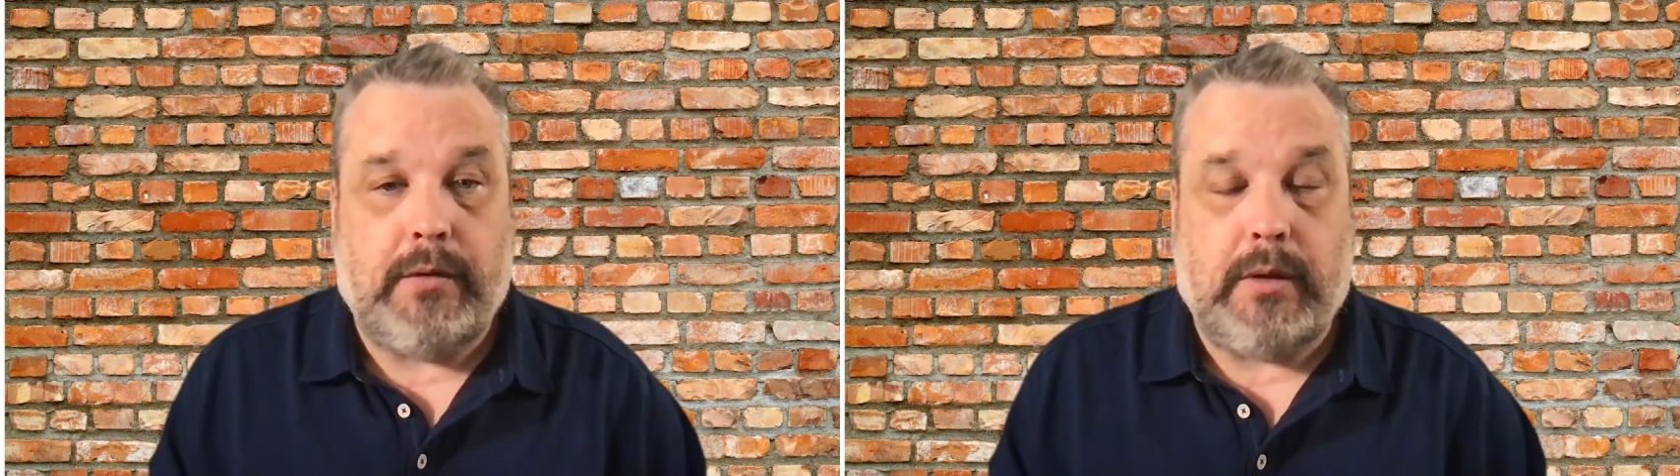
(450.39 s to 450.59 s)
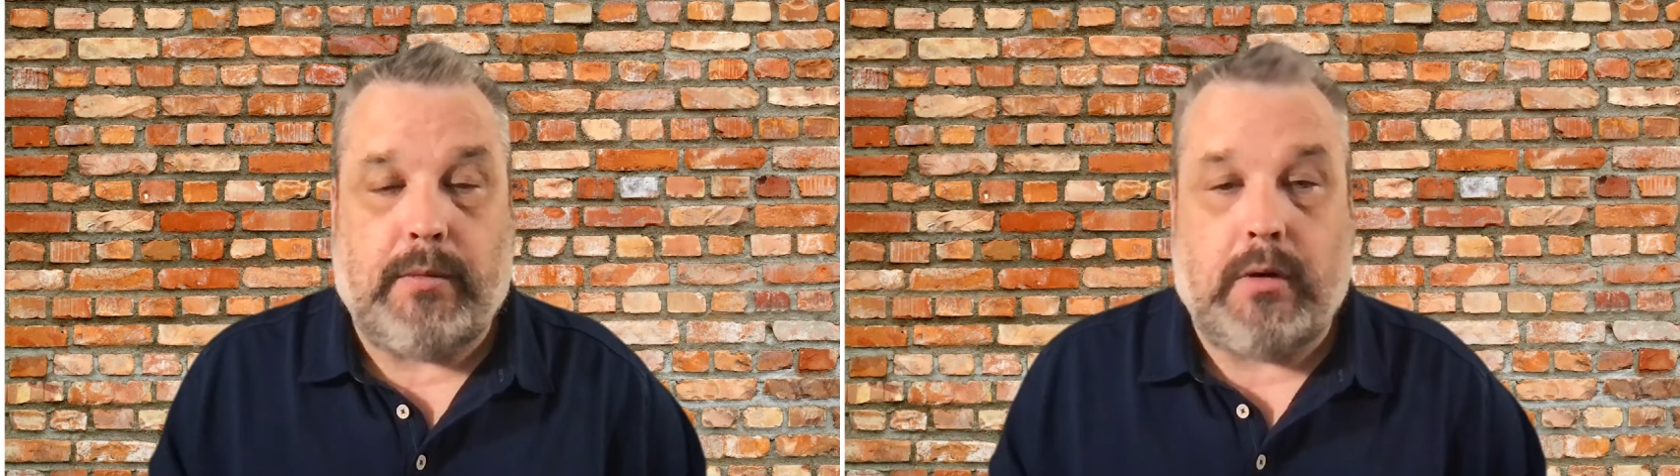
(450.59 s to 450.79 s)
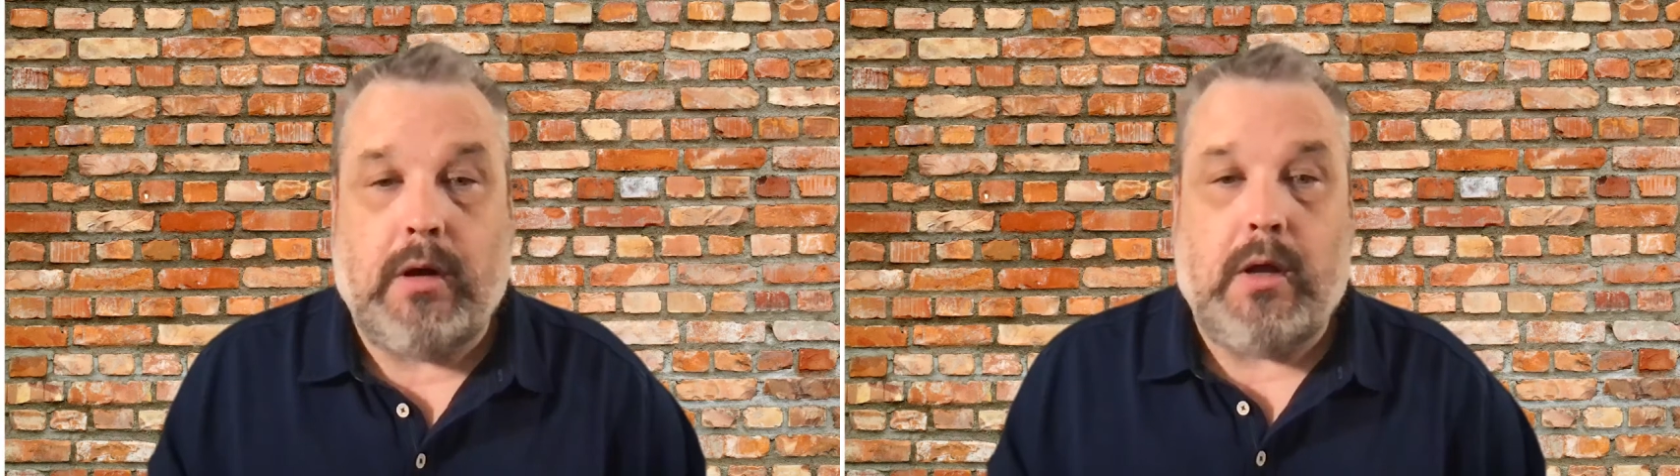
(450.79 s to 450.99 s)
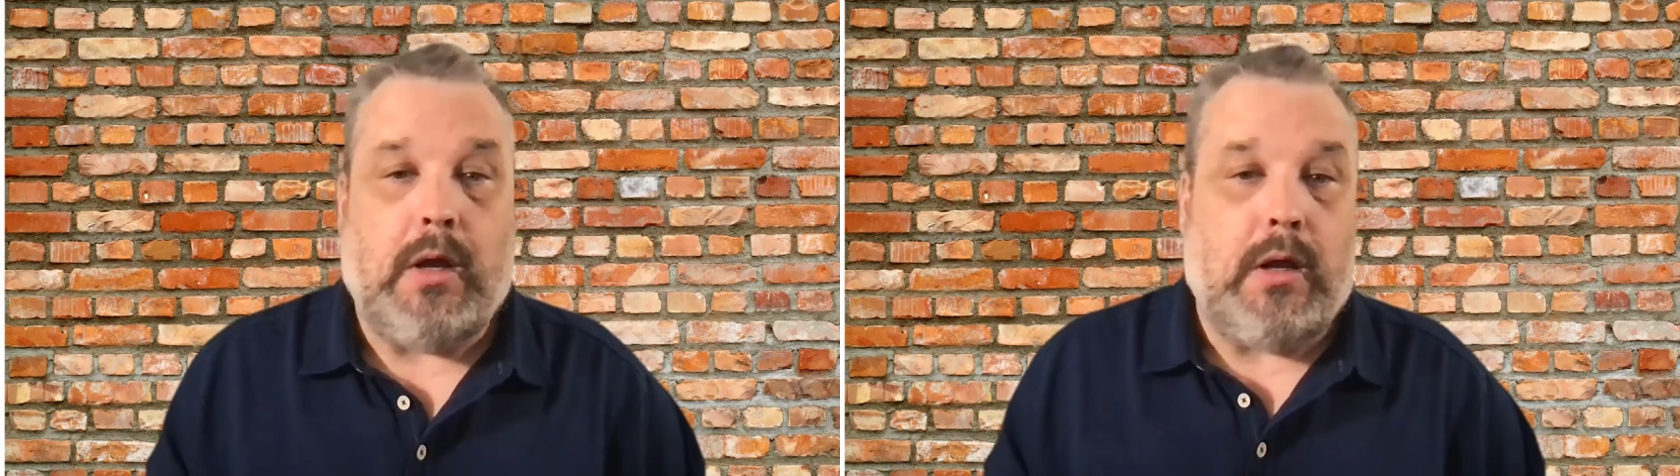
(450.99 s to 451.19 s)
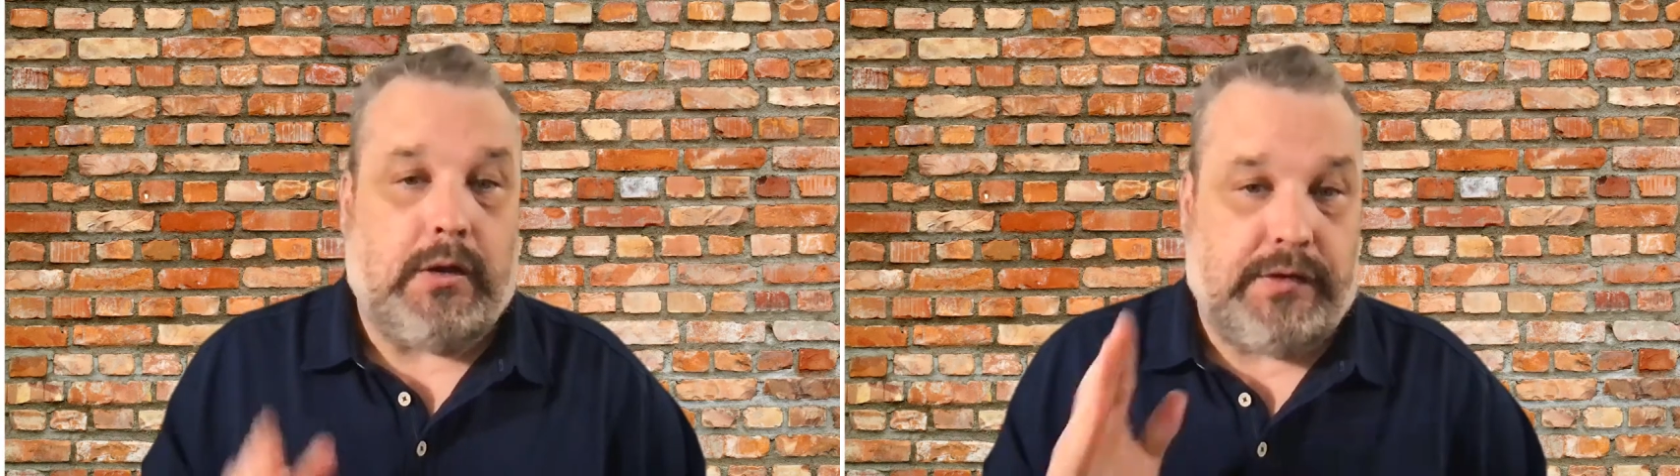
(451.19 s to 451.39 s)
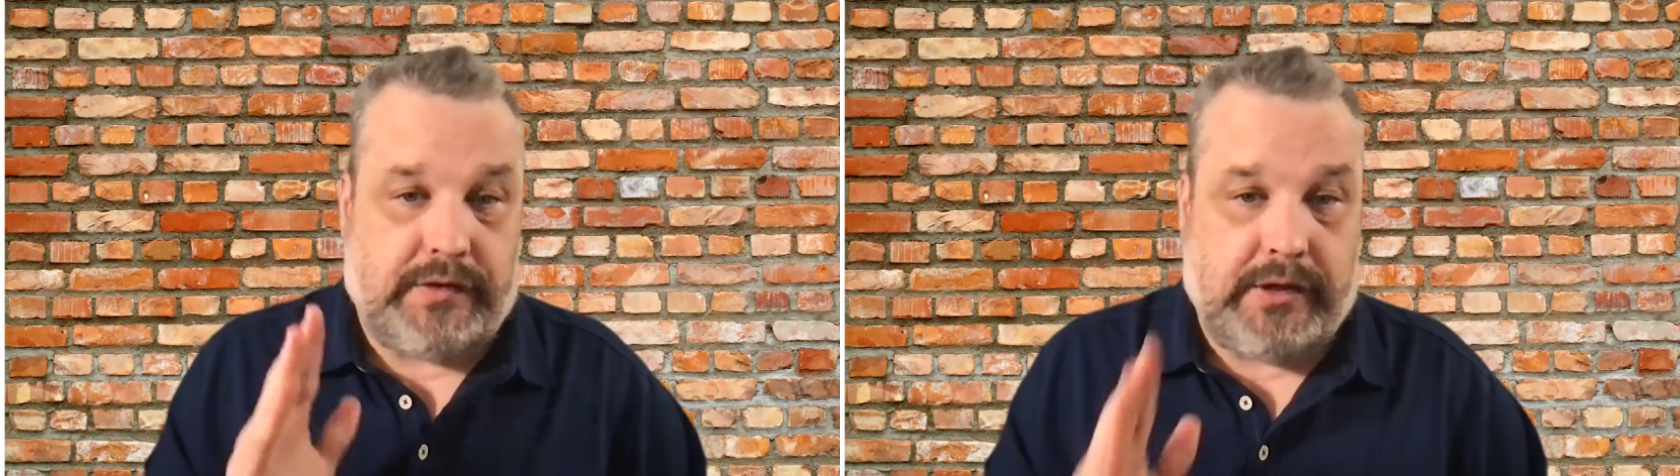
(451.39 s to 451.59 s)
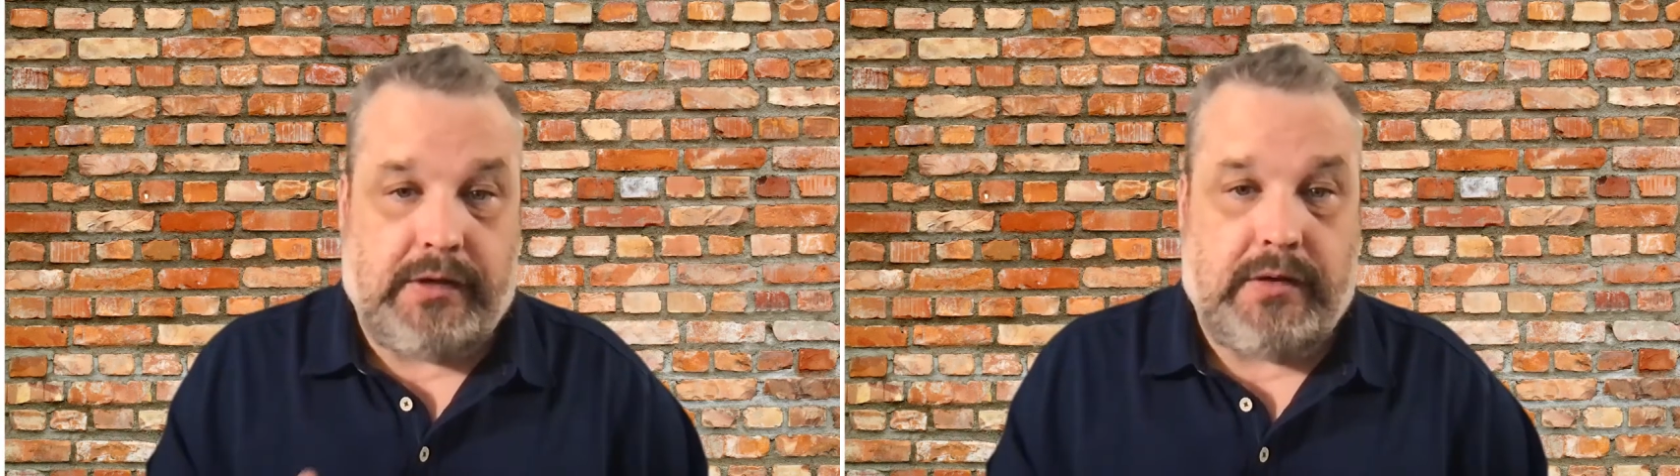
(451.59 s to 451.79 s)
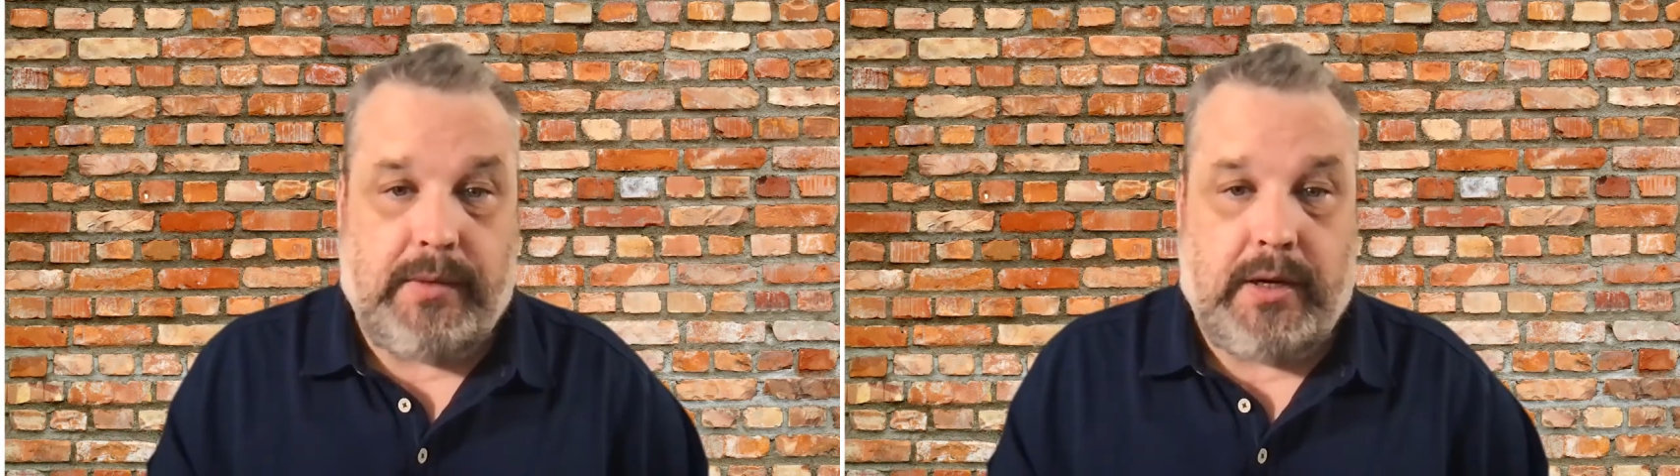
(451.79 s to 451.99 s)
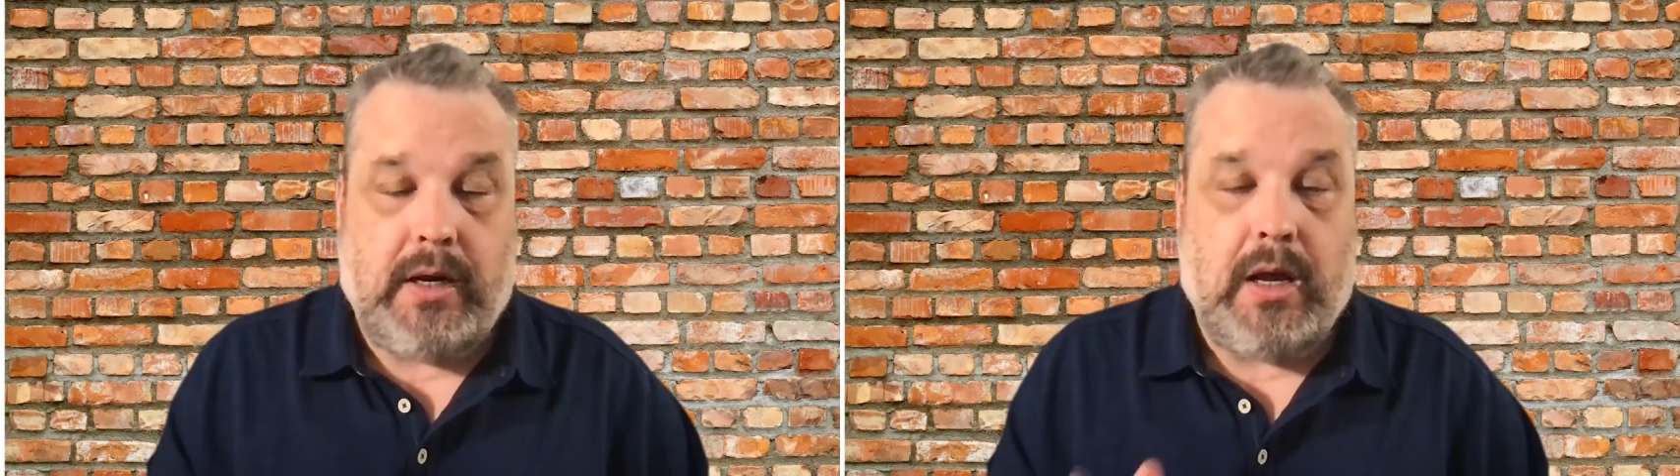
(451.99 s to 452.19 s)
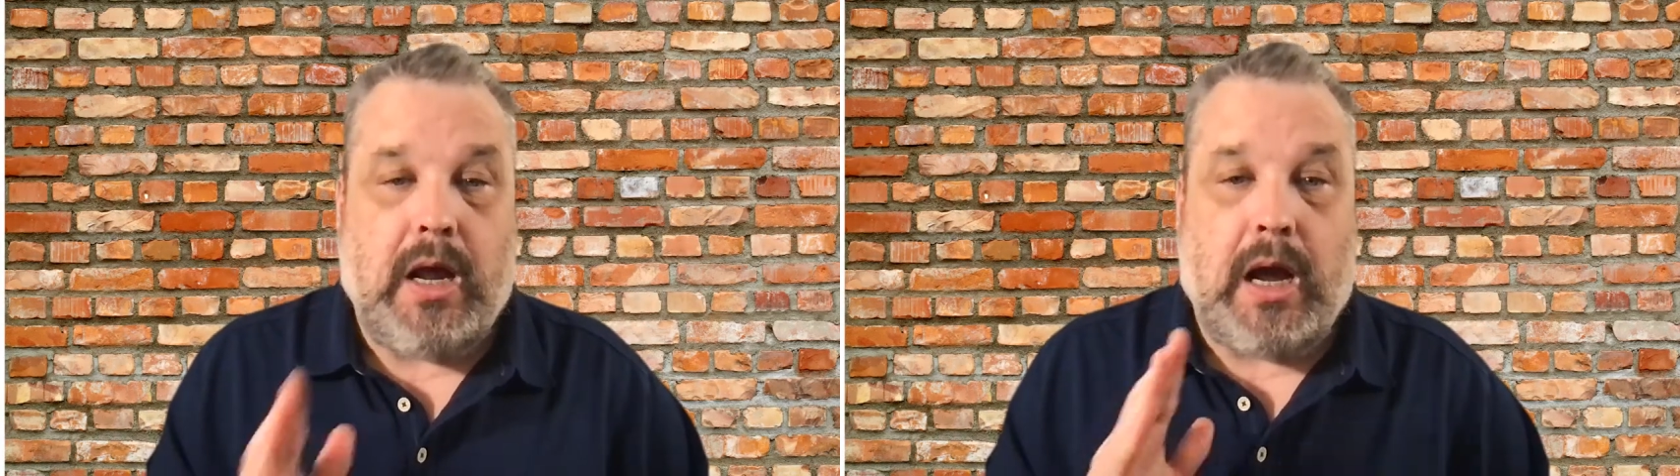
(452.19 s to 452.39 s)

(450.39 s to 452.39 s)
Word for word: number. Send it to me.